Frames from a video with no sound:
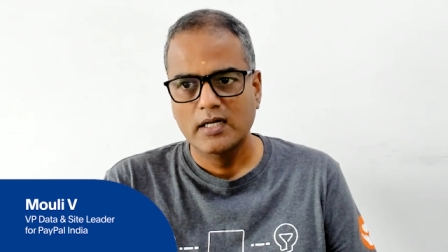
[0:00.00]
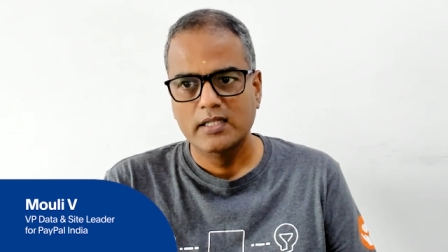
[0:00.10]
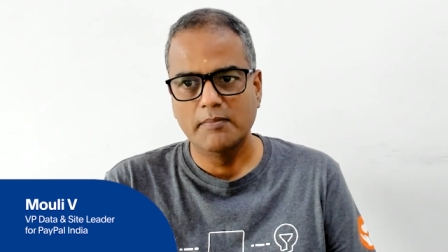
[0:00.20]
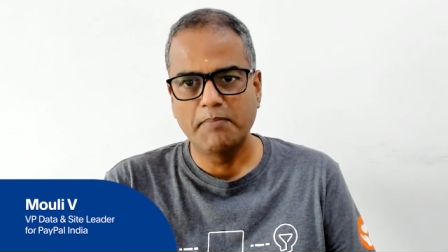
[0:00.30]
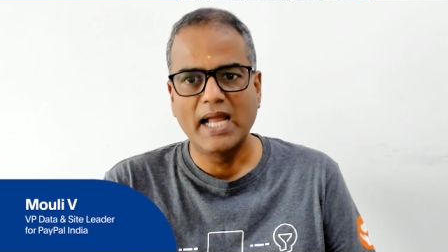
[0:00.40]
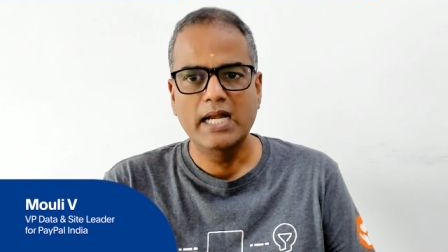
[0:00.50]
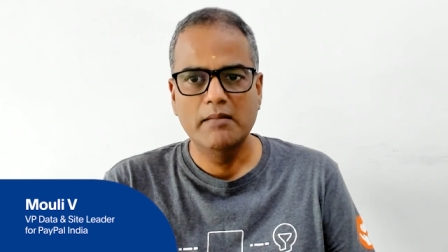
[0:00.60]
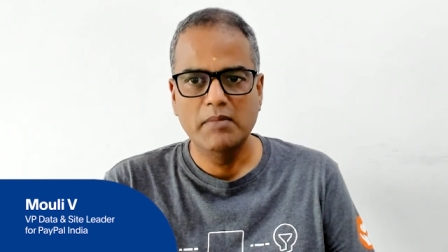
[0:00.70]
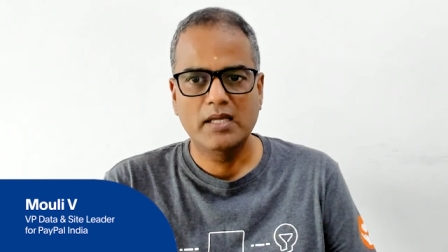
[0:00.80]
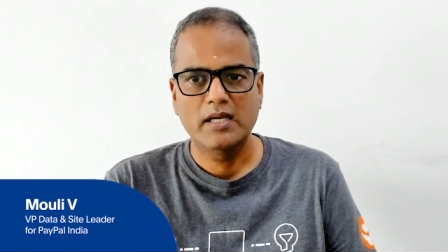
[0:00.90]
The
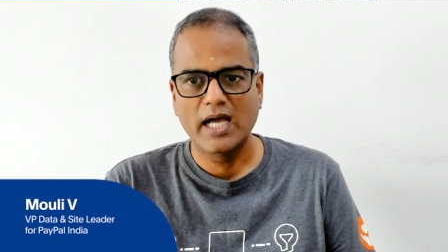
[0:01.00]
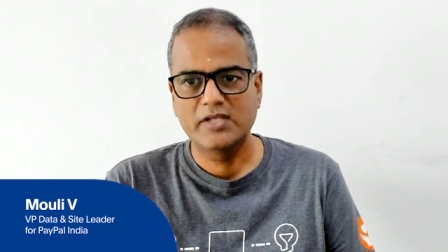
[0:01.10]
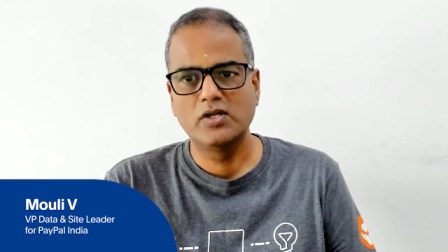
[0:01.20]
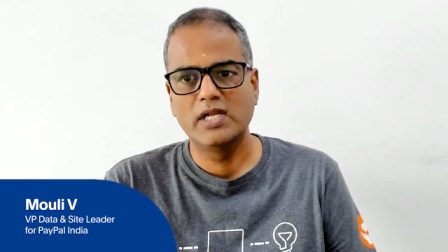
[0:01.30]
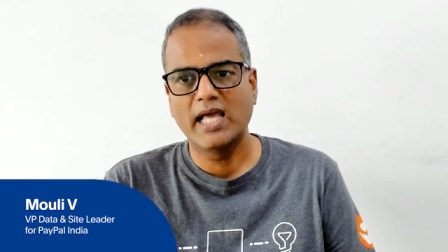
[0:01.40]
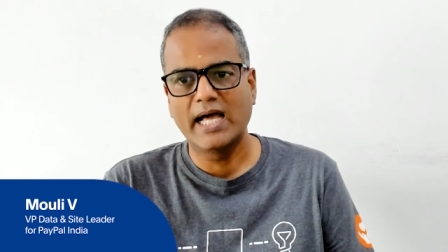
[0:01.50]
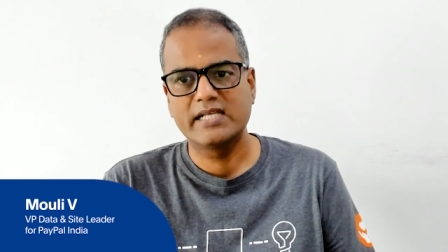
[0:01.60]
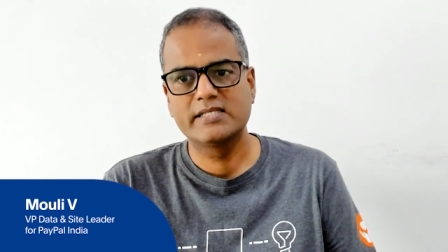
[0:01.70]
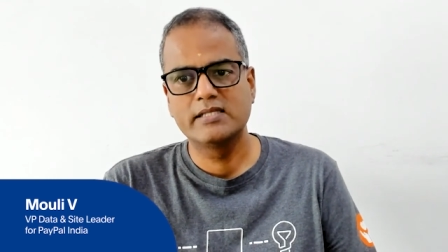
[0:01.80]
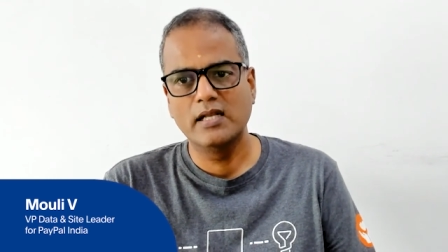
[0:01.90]
pandemic actually
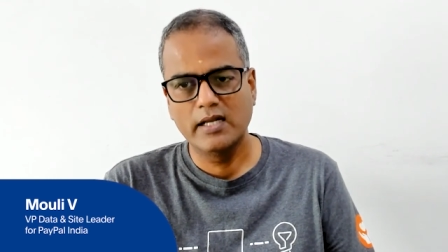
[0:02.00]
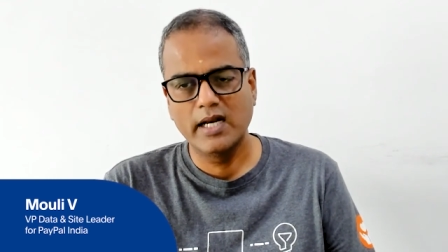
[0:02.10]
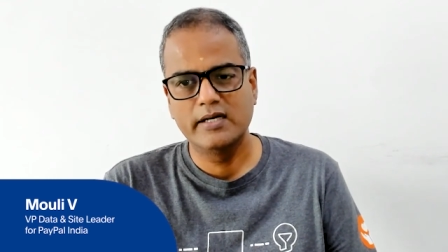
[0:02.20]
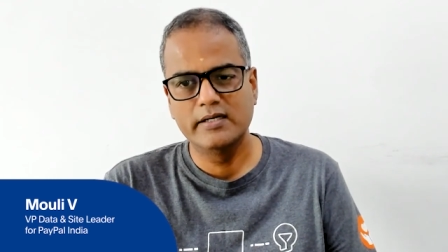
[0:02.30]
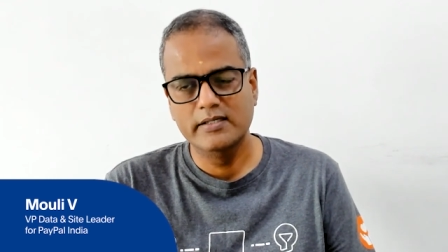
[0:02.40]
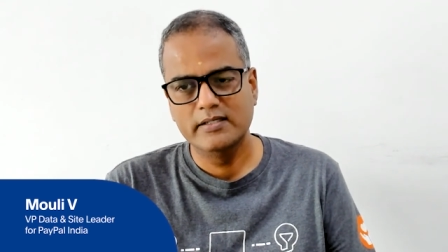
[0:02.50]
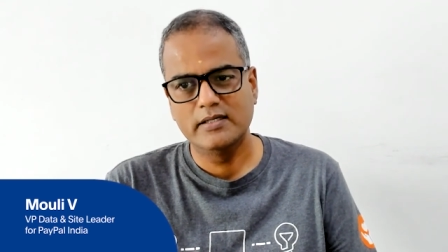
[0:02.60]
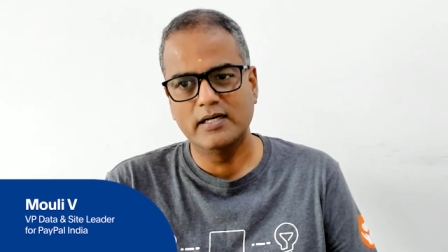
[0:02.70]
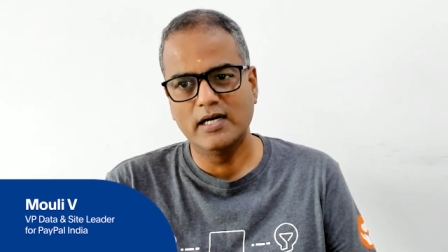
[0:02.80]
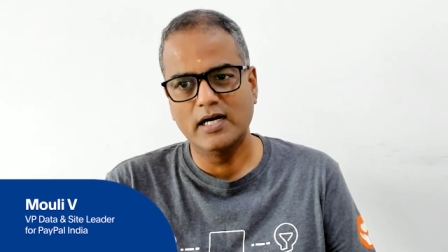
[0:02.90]
accelerated
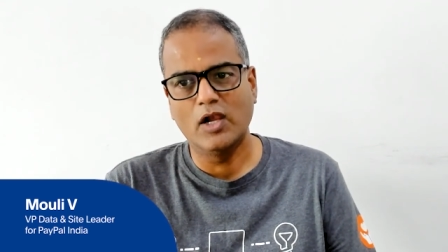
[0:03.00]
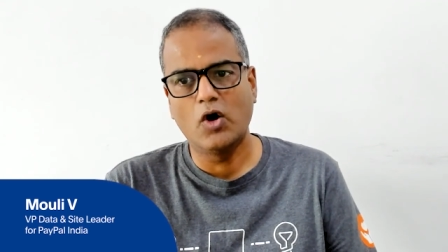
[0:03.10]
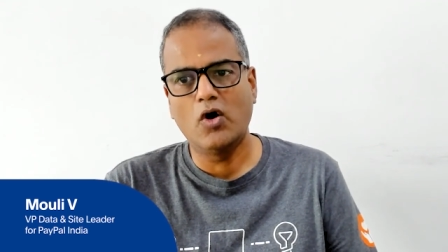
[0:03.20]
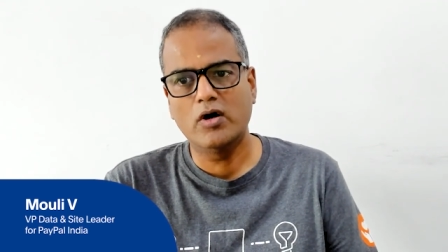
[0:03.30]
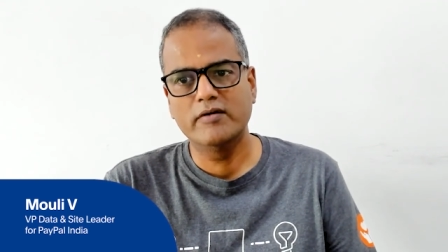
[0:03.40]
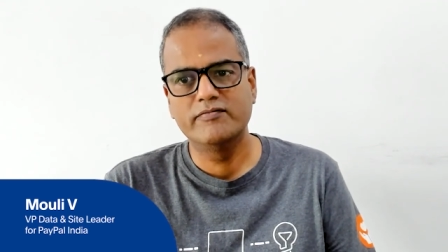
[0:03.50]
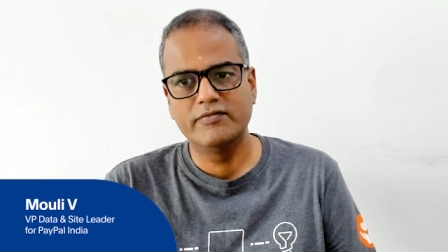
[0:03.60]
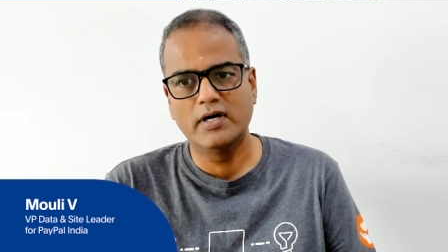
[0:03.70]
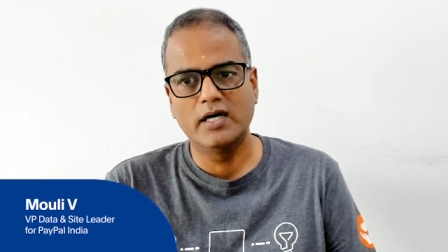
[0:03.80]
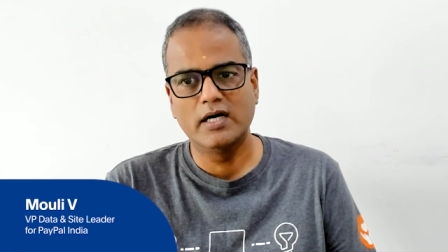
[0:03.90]
a lot of
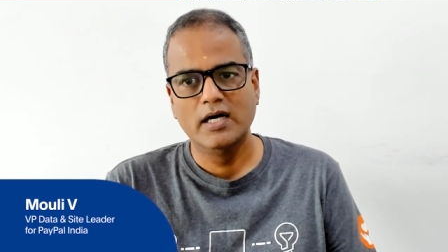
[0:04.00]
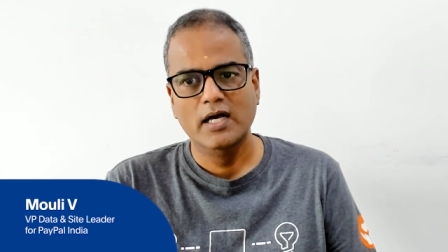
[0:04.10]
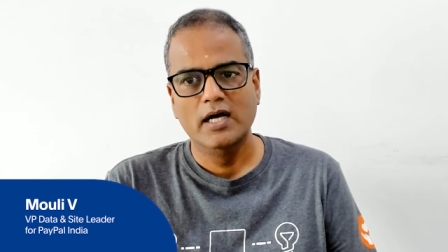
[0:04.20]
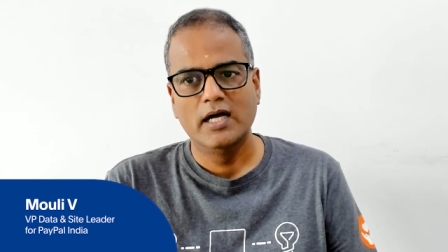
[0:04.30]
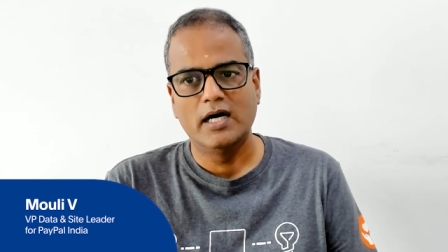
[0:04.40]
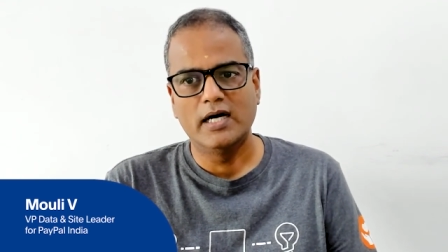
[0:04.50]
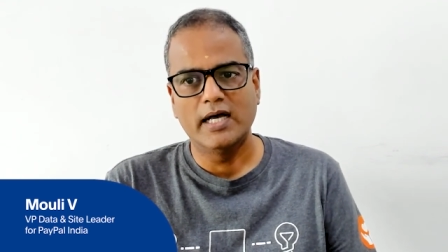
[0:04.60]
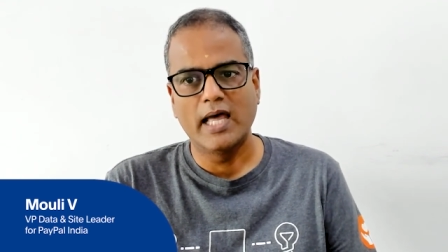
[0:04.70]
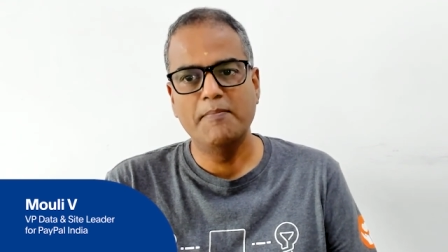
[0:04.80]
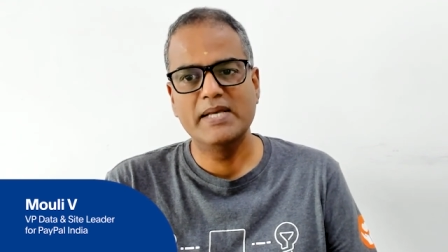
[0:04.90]

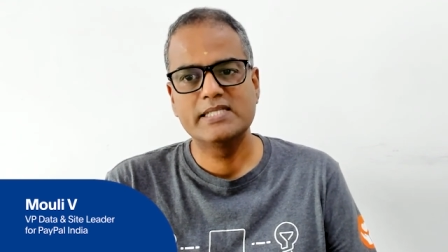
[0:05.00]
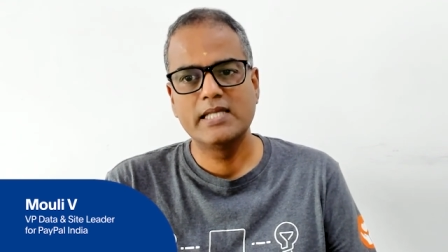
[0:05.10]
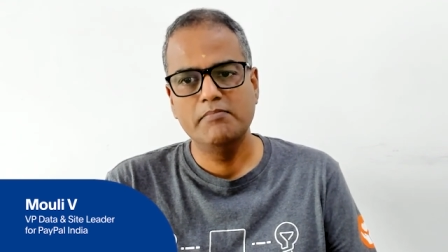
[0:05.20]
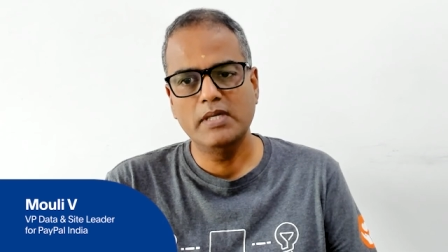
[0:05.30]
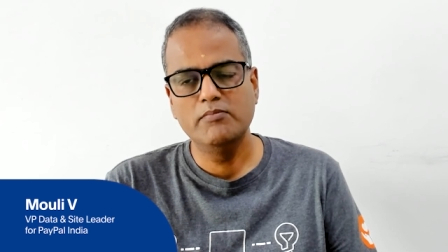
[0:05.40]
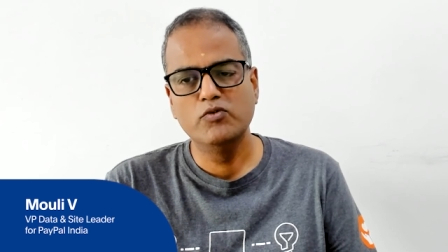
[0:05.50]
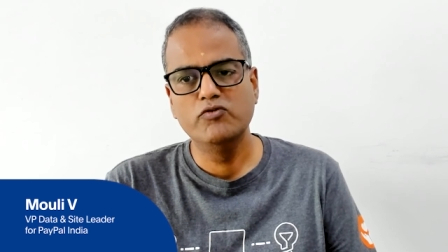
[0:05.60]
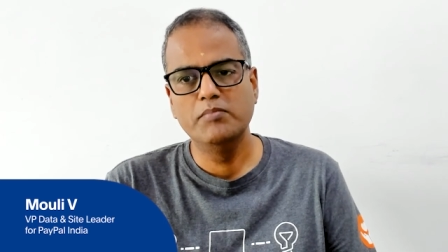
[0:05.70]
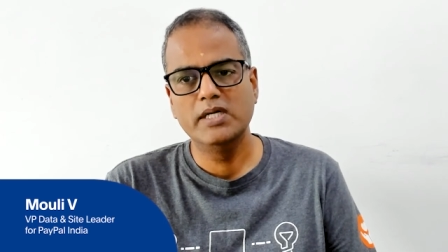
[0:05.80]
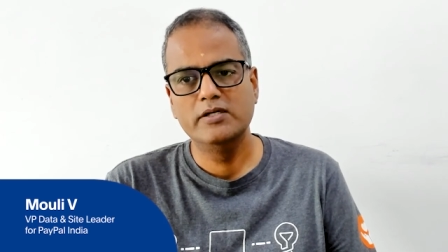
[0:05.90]
MSME
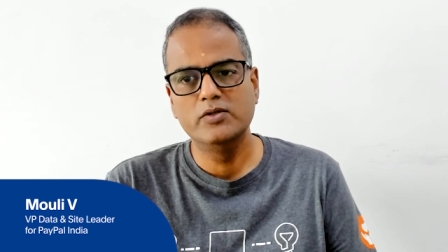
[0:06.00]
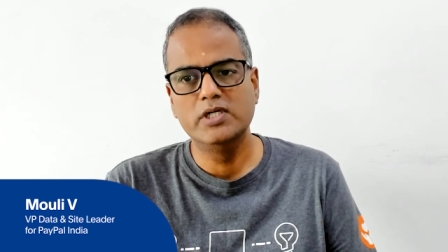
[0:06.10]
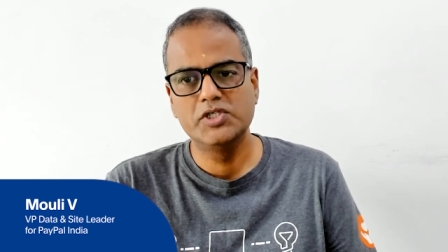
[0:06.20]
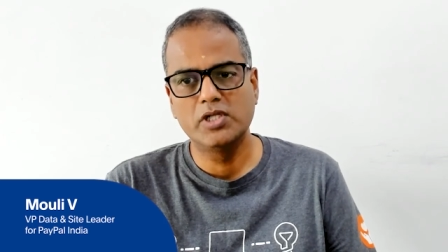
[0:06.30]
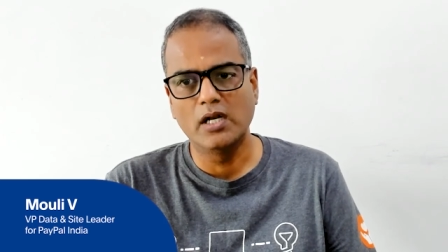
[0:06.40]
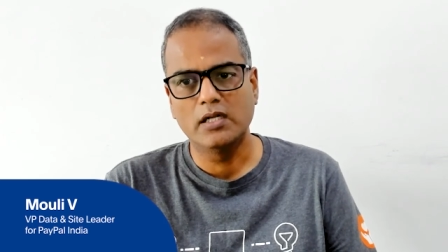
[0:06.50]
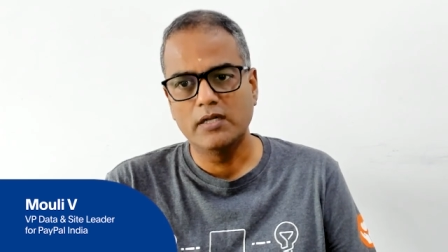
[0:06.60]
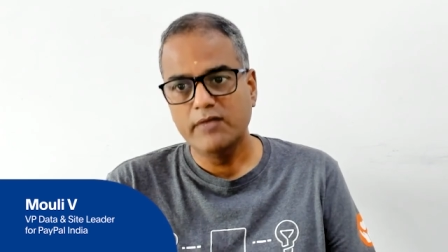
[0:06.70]
movement to digital.